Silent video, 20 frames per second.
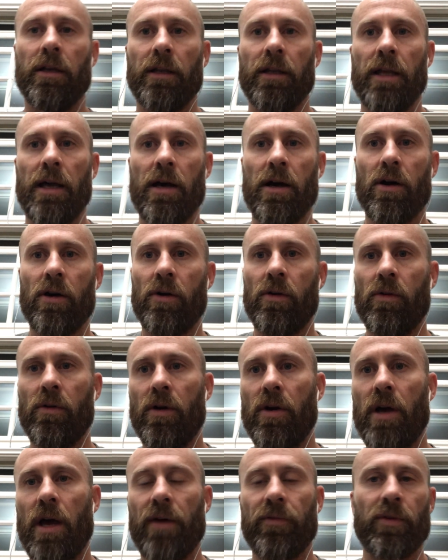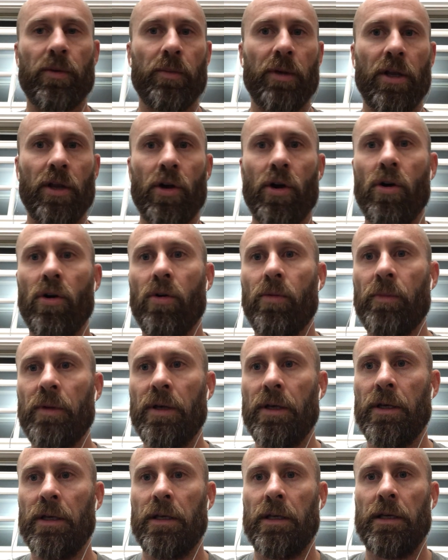Now, after being home,
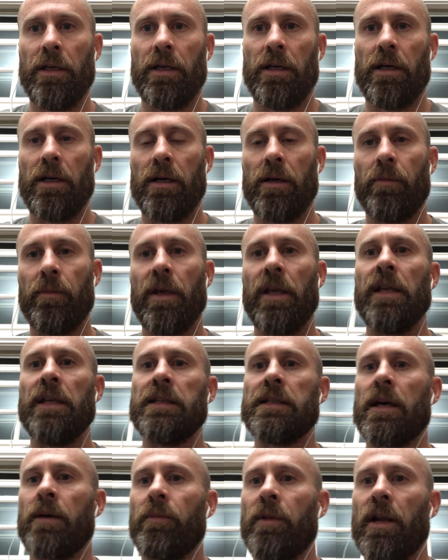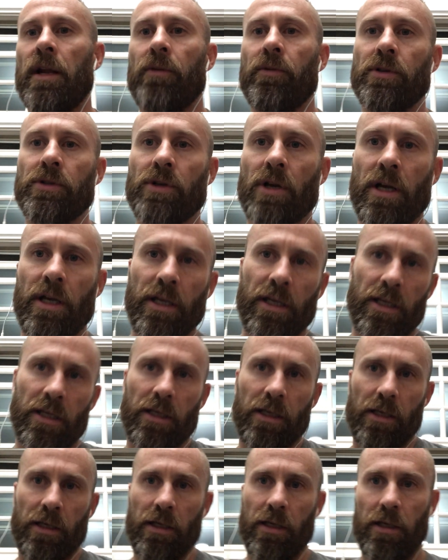anytime that I would try and
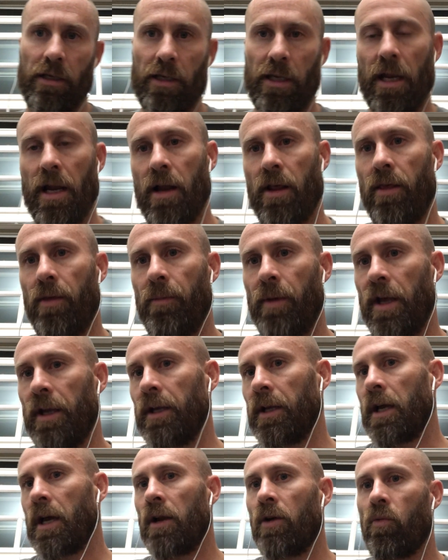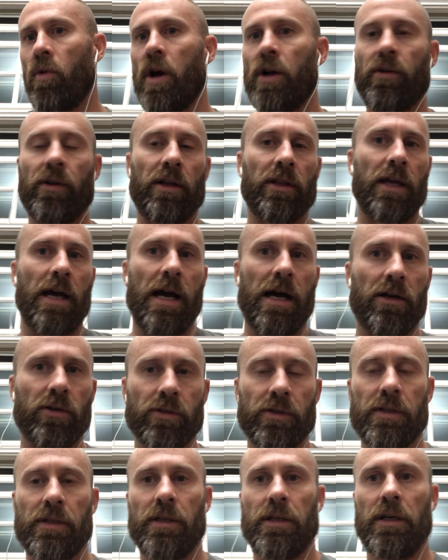get out of the bed and kind of walk around the
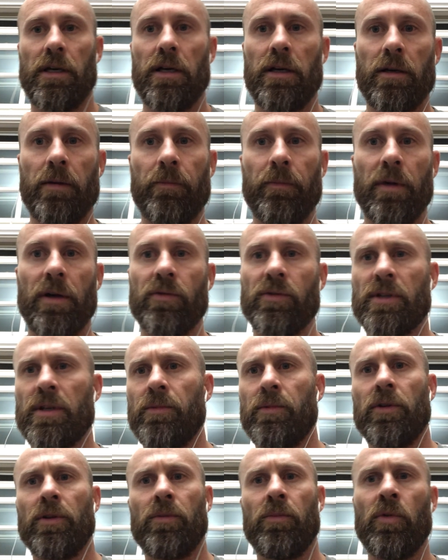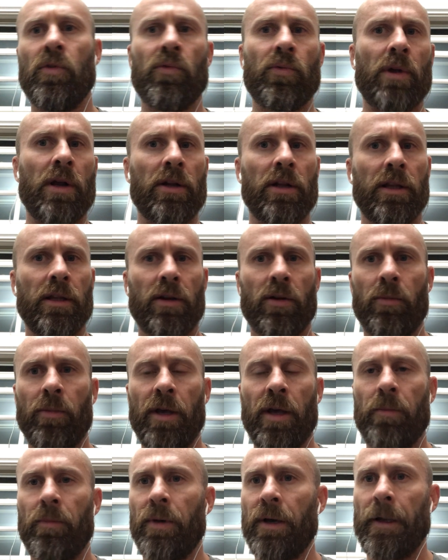house, I was able to move around a little
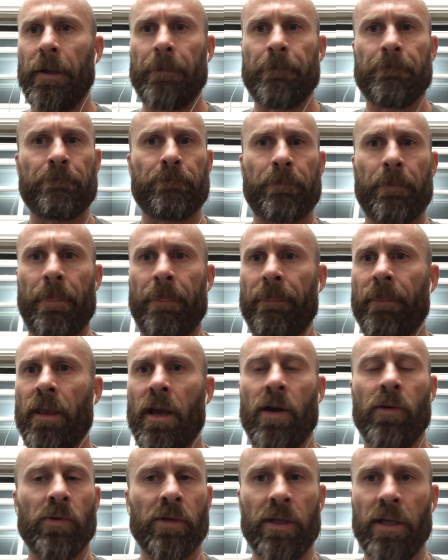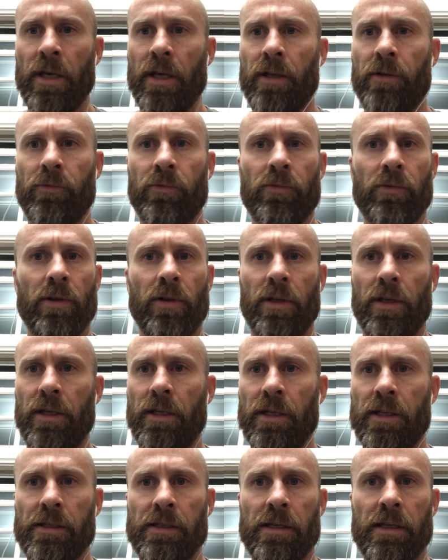bit, but I would get really
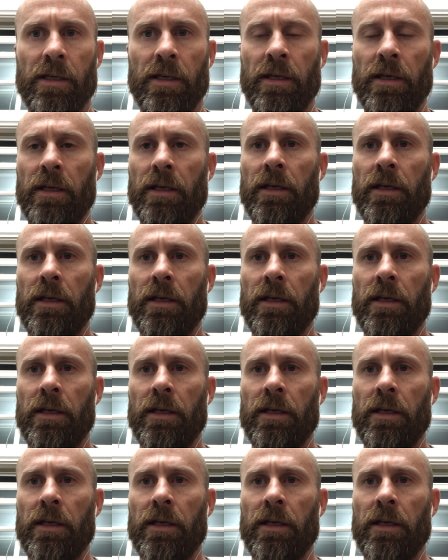dizzy.